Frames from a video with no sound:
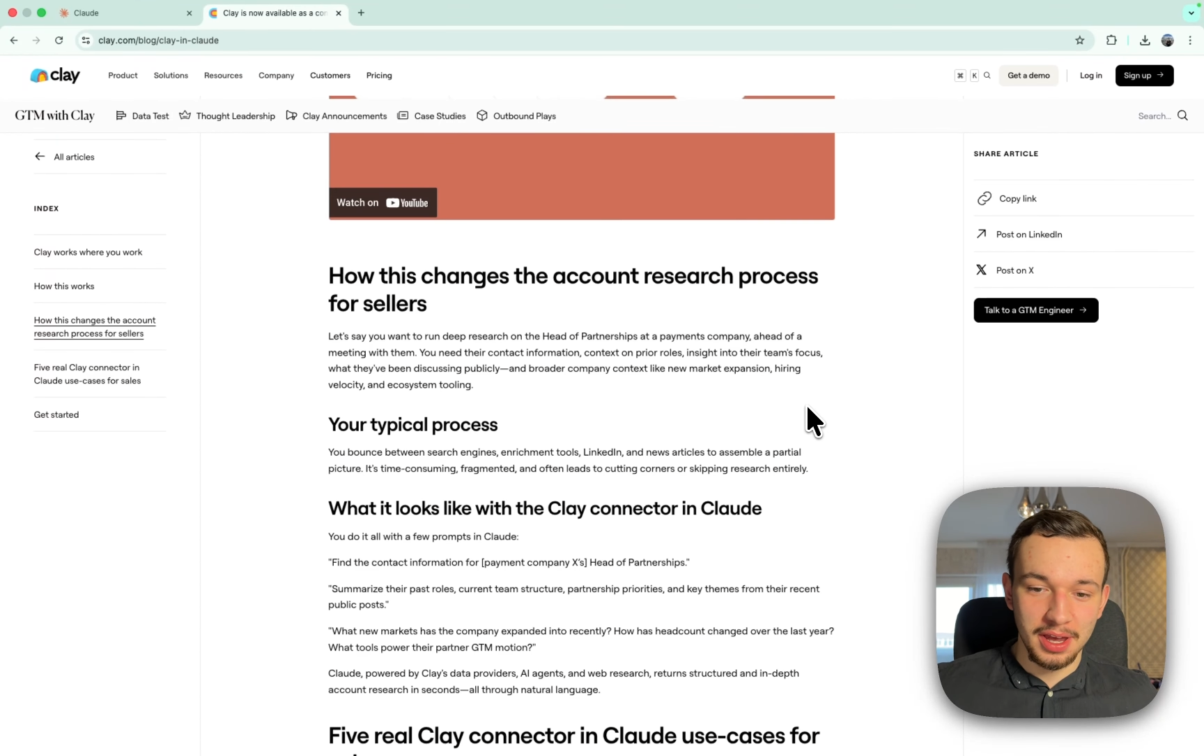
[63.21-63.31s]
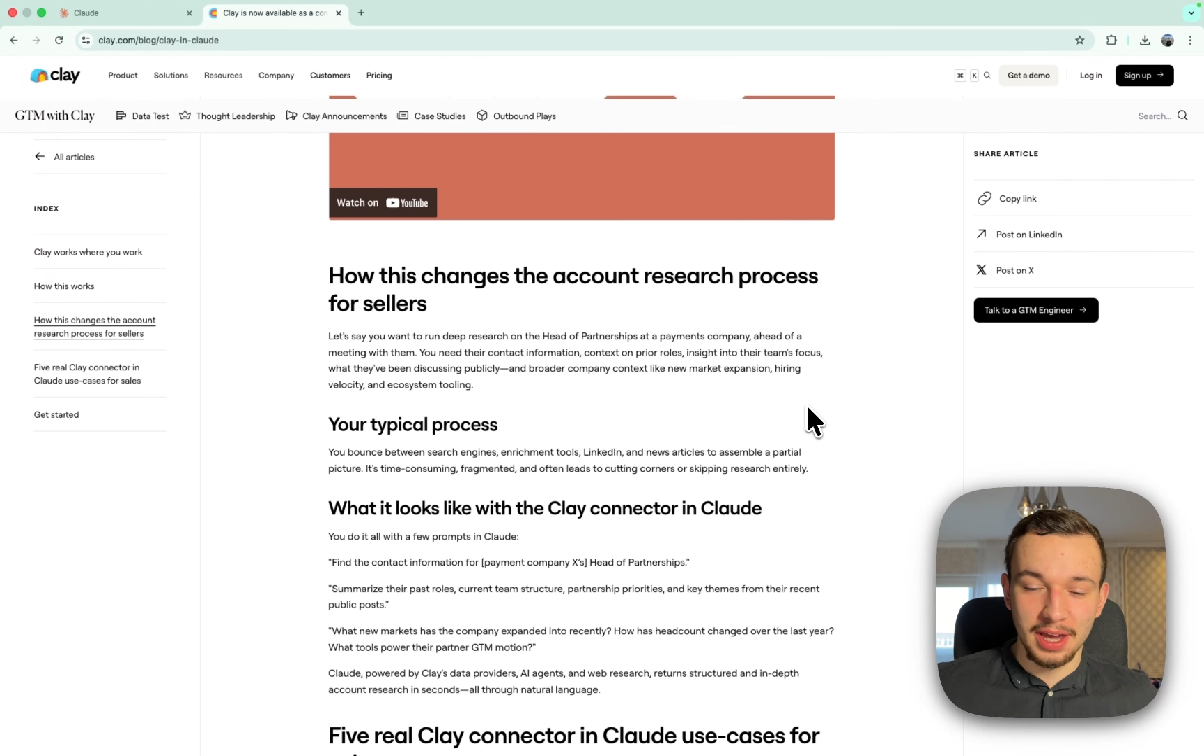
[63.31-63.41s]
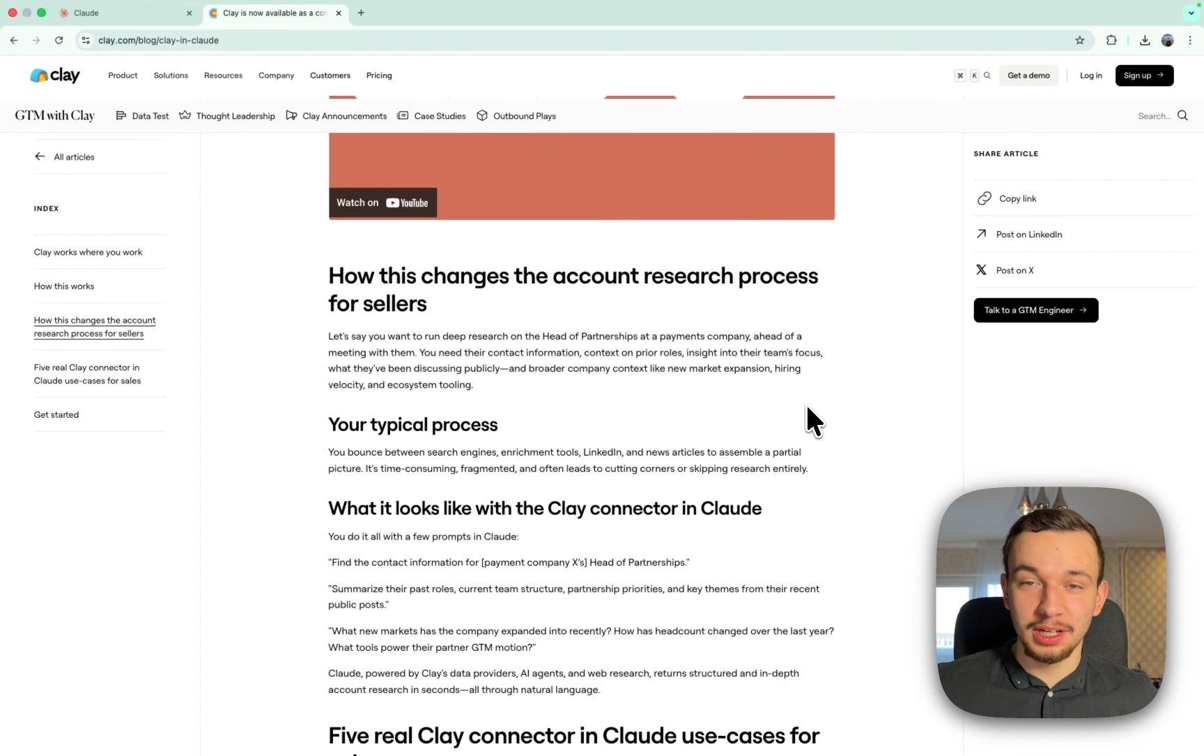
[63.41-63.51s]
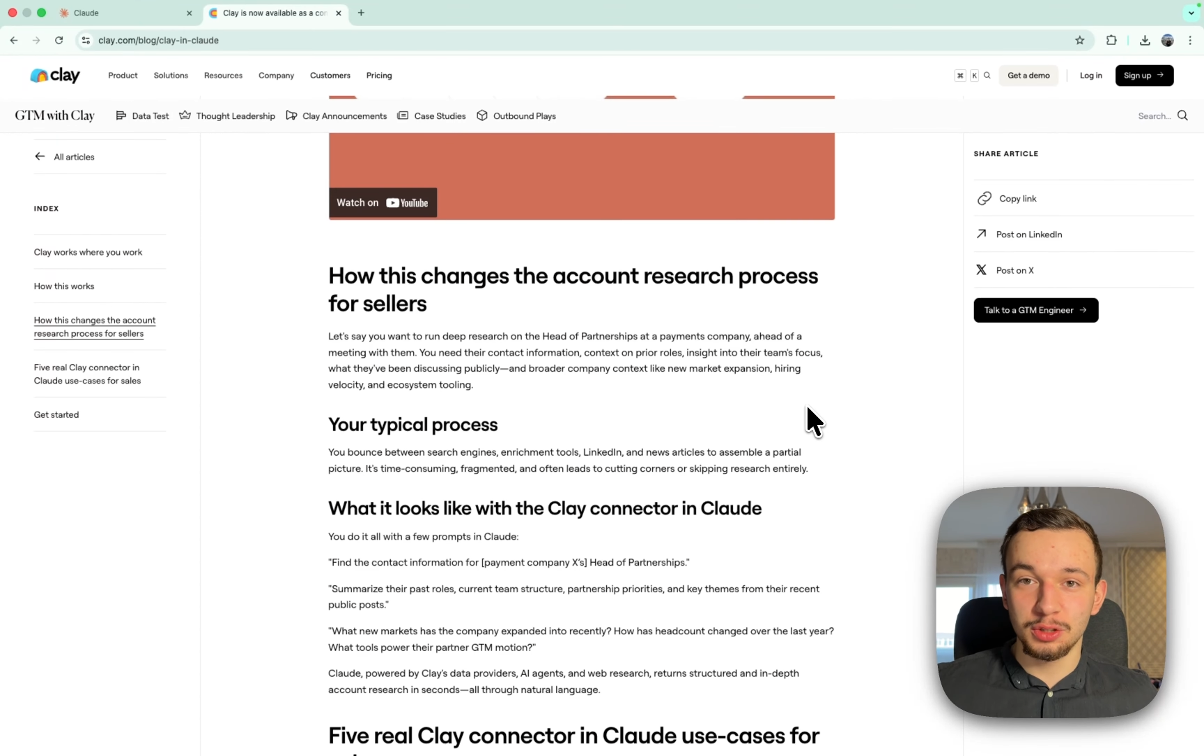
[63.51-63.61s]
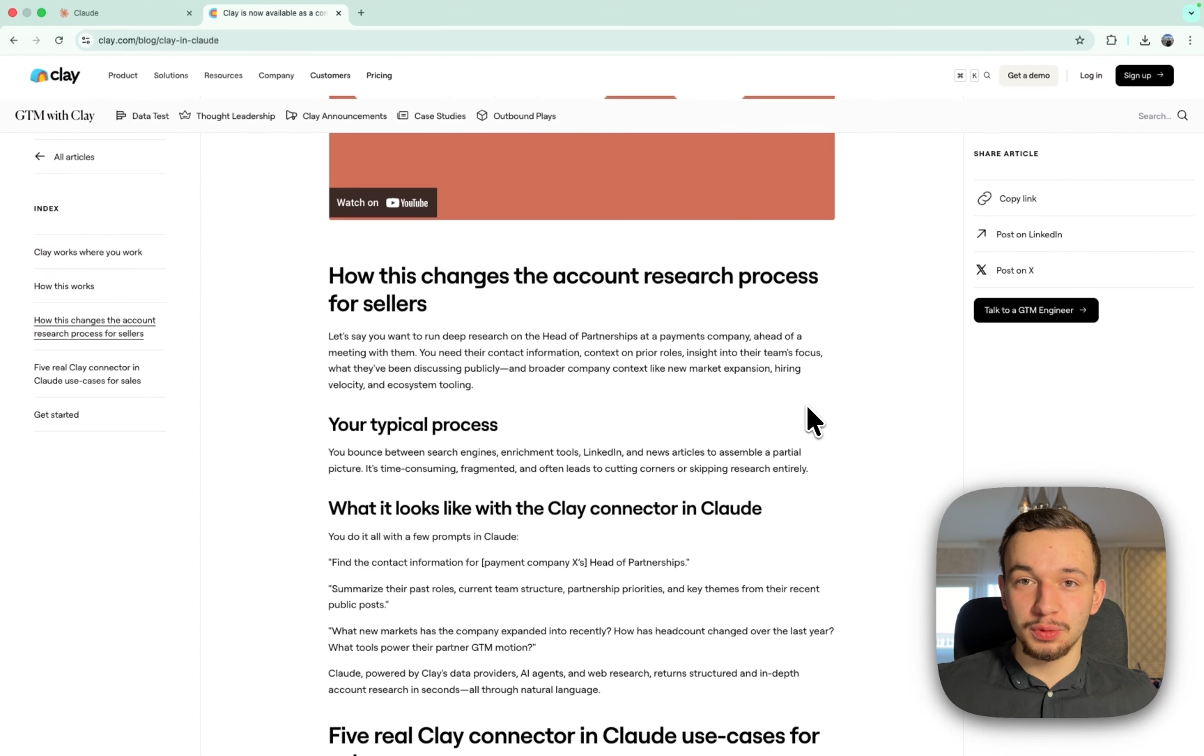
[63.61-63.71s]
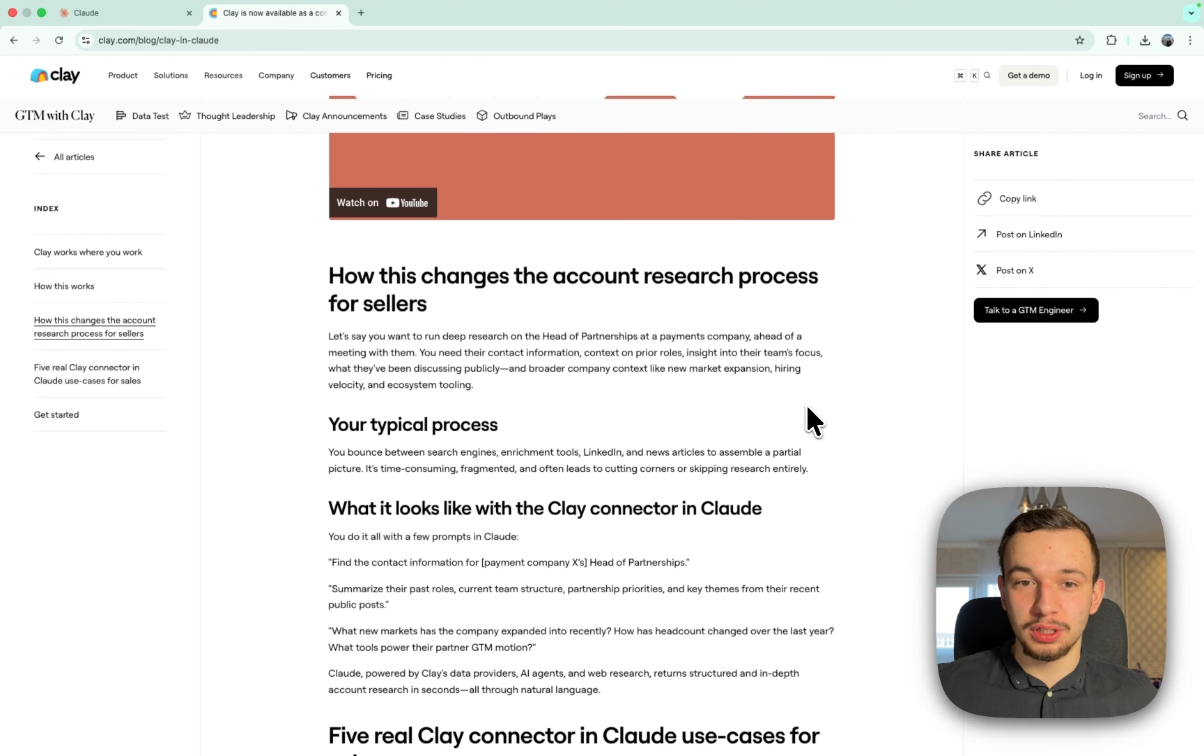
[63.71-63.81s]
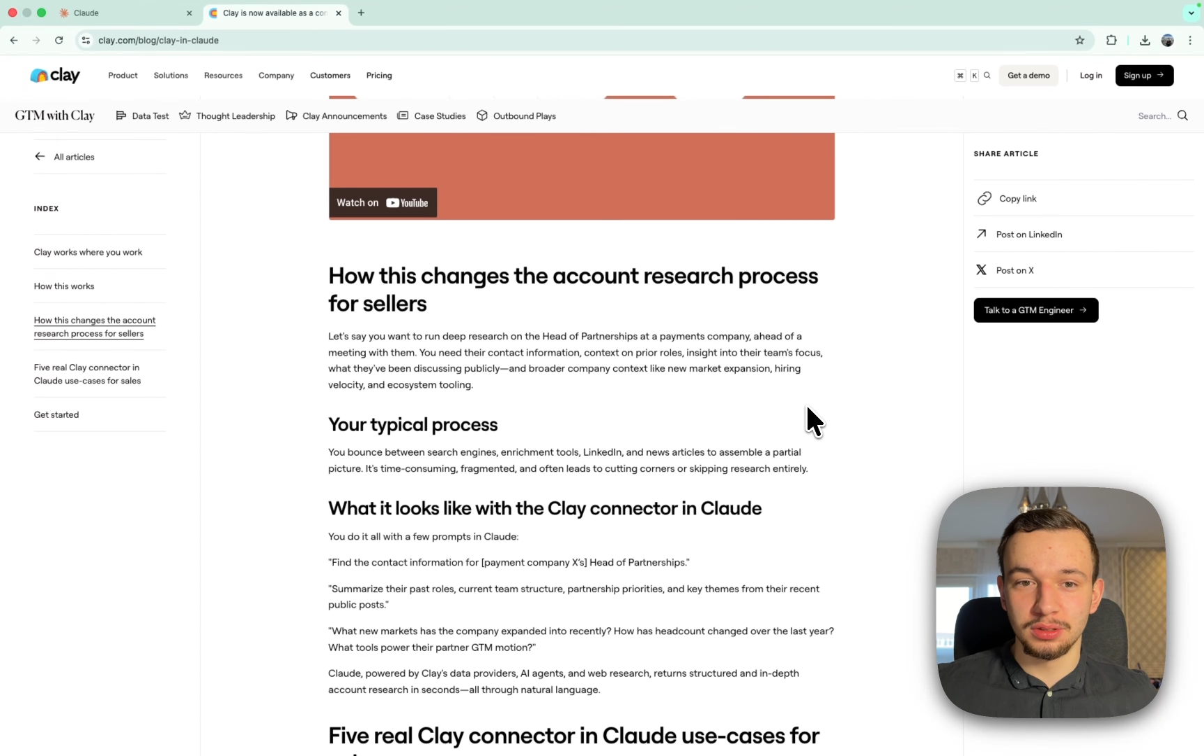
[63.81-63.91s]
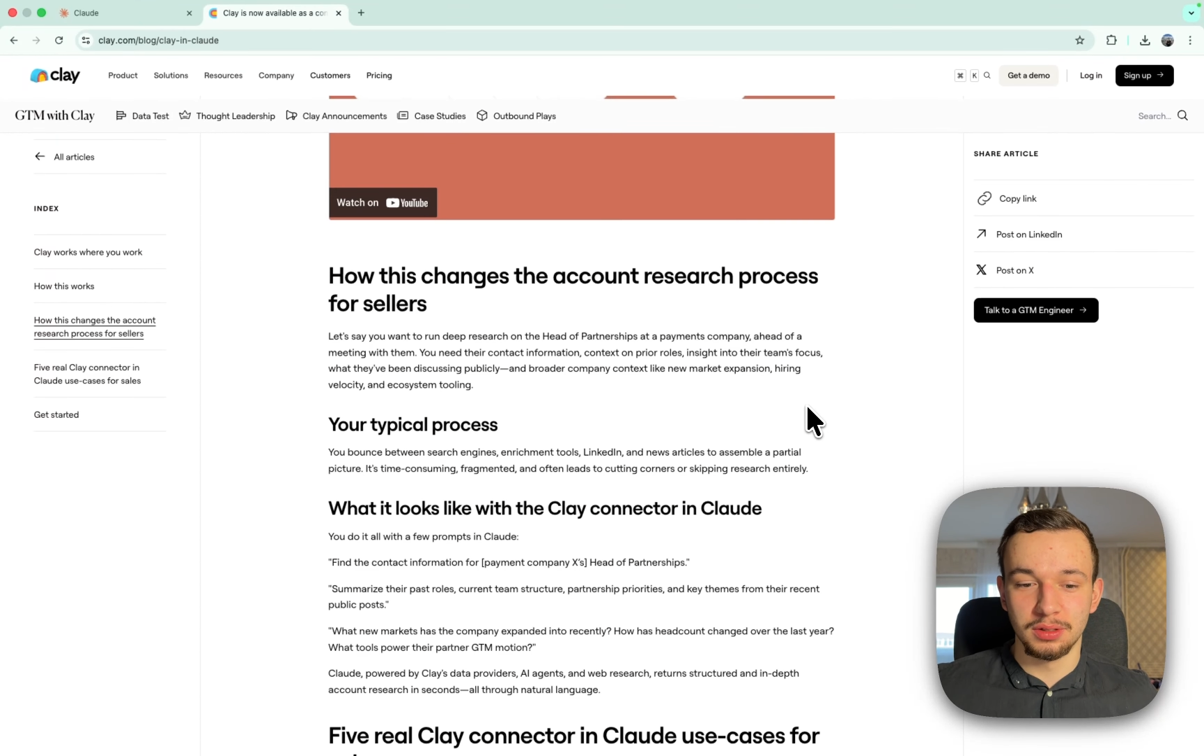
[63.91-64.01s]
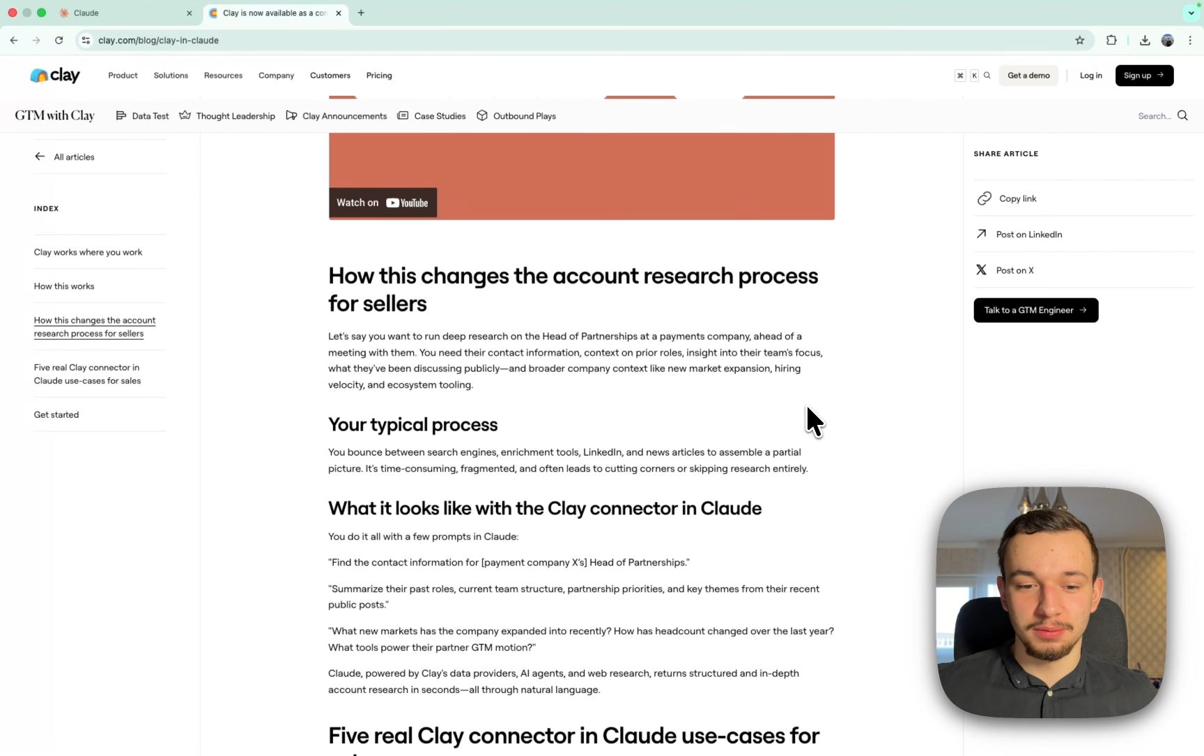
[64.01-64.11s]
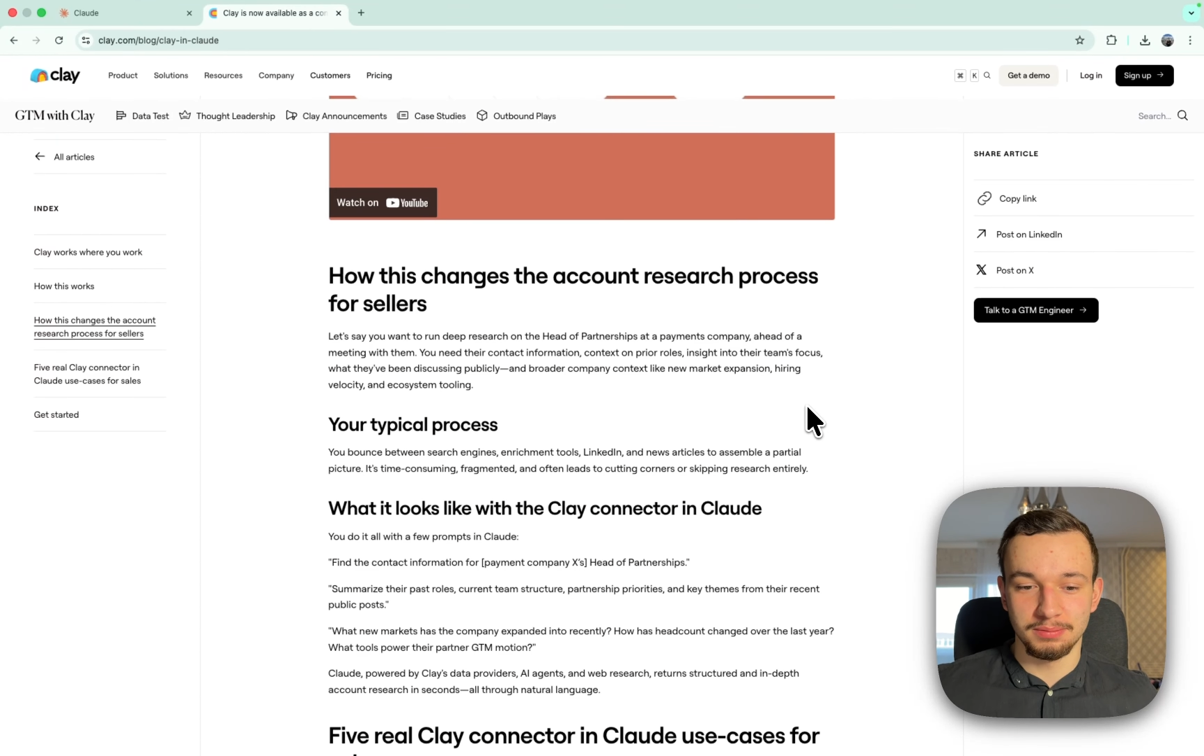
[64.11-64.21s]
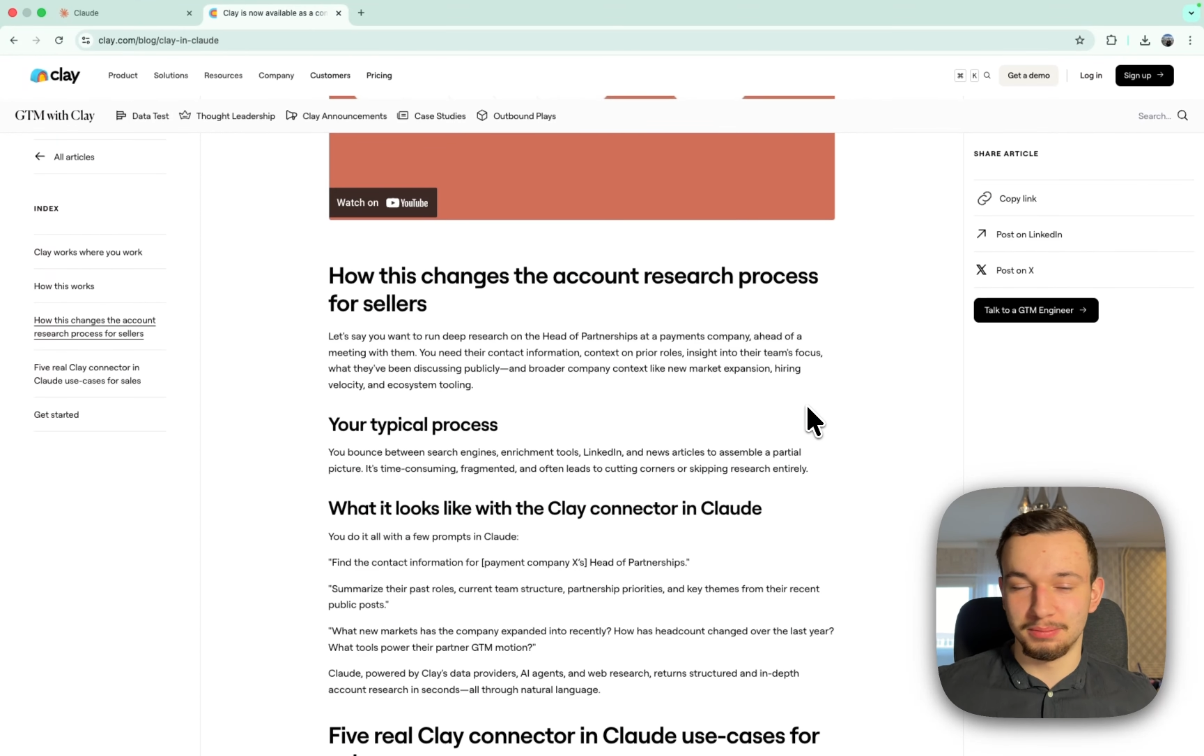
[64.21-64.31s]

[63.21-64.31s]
and it will